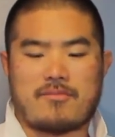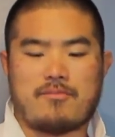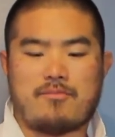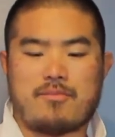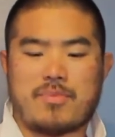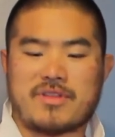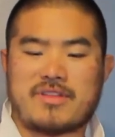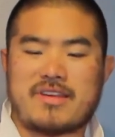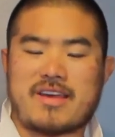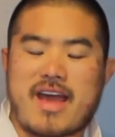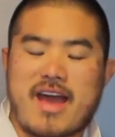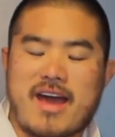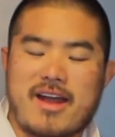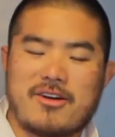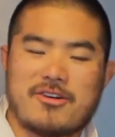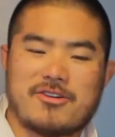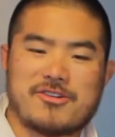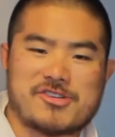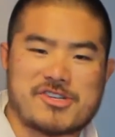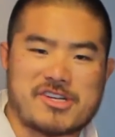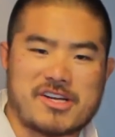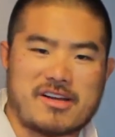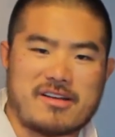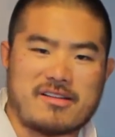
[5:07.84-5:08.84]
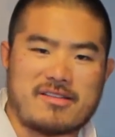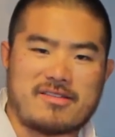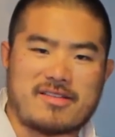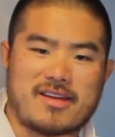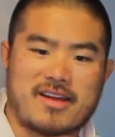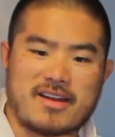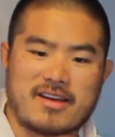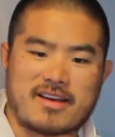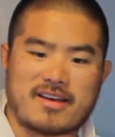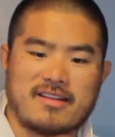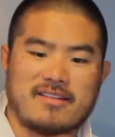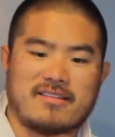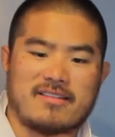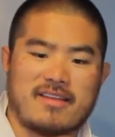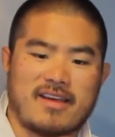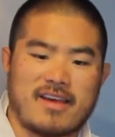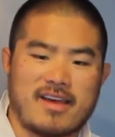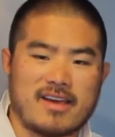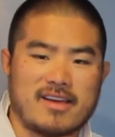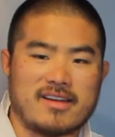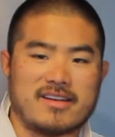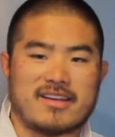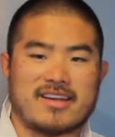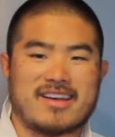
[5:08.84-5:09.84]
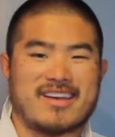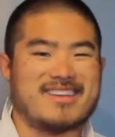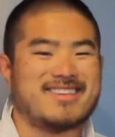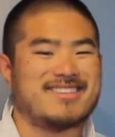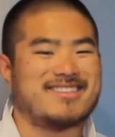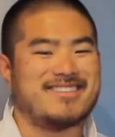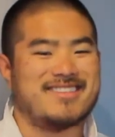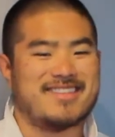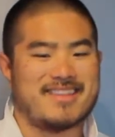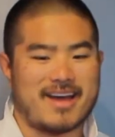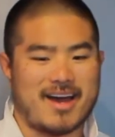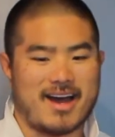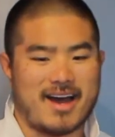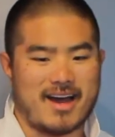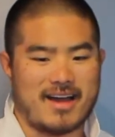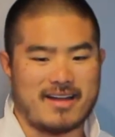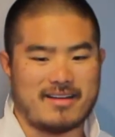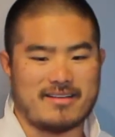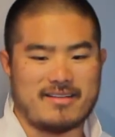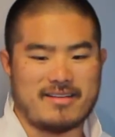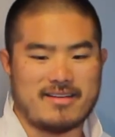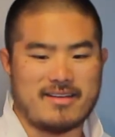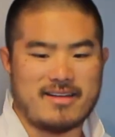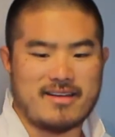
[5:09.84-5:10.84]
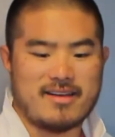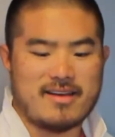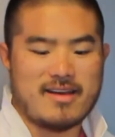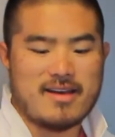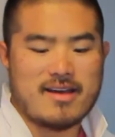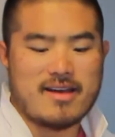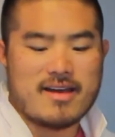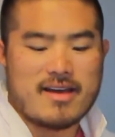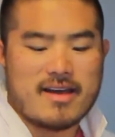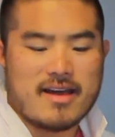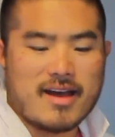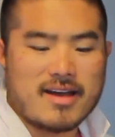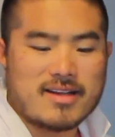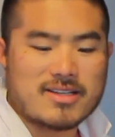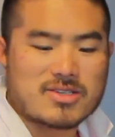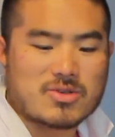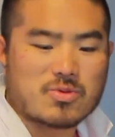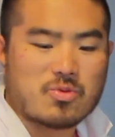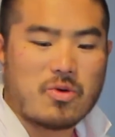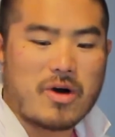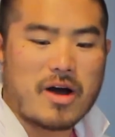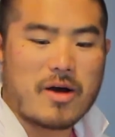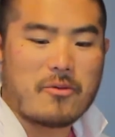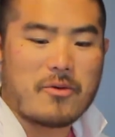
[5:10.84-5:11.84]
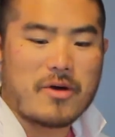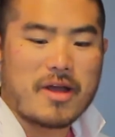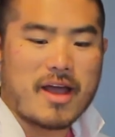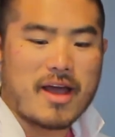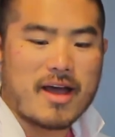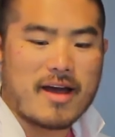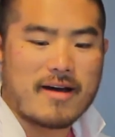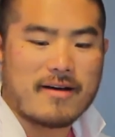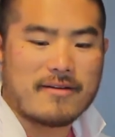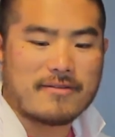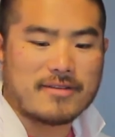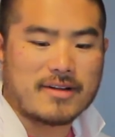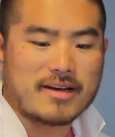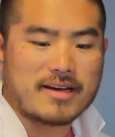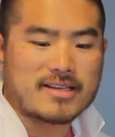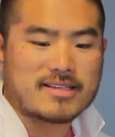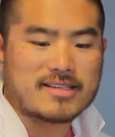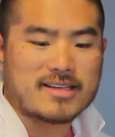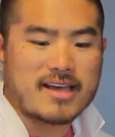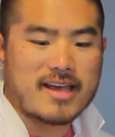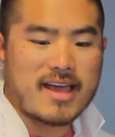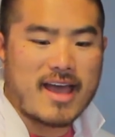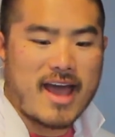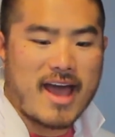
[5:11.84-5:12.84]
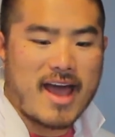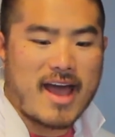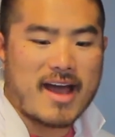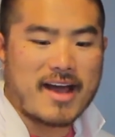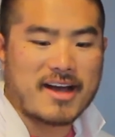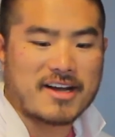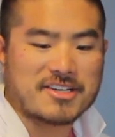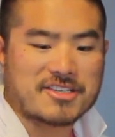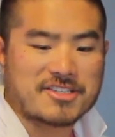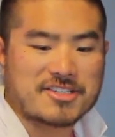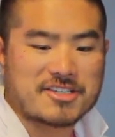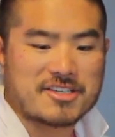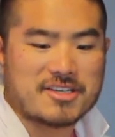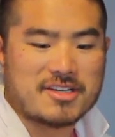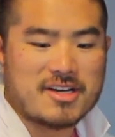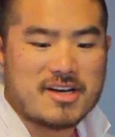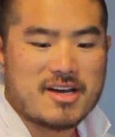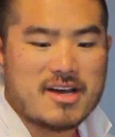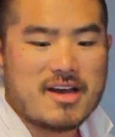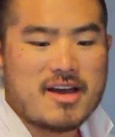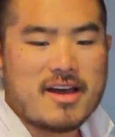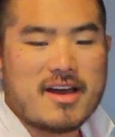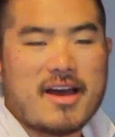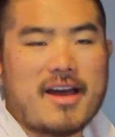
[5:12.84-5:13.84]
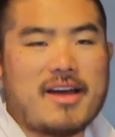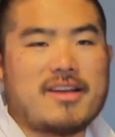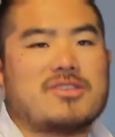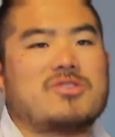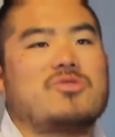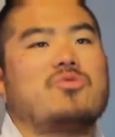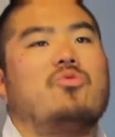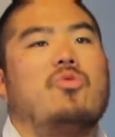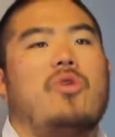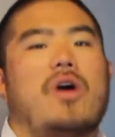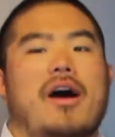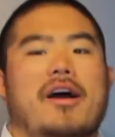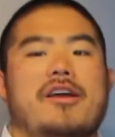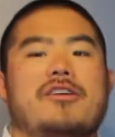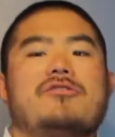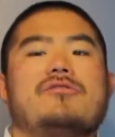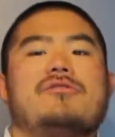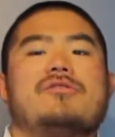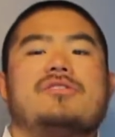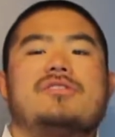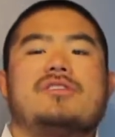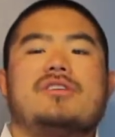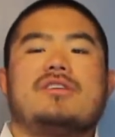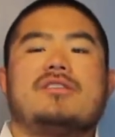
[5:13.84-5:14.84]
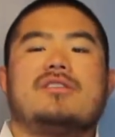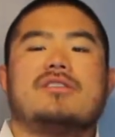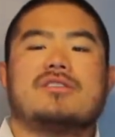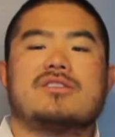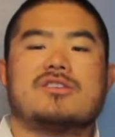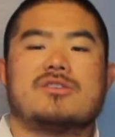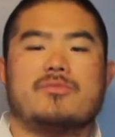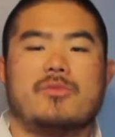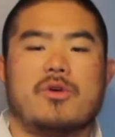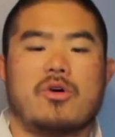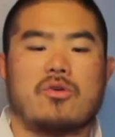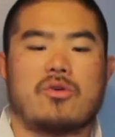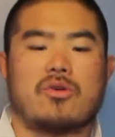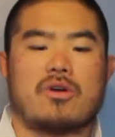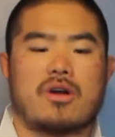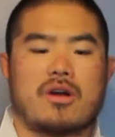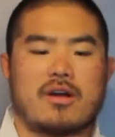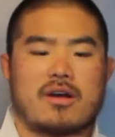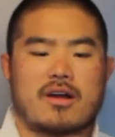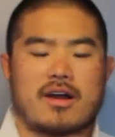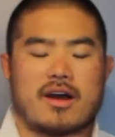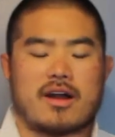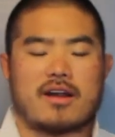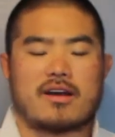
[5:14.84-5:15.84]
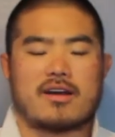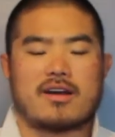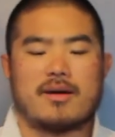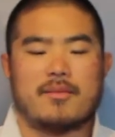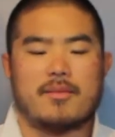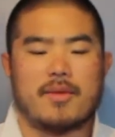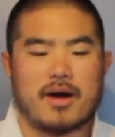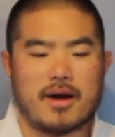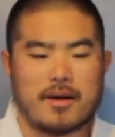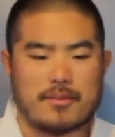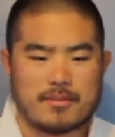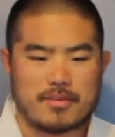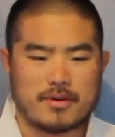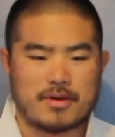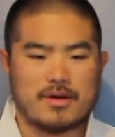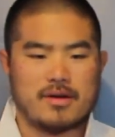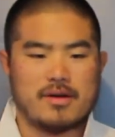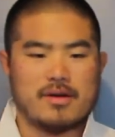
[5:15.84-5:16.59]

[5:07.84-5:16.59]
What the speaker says: But the energy that it contained is not. Hence why we have, like, say, ash. Hence why you see the smoke kind of come up.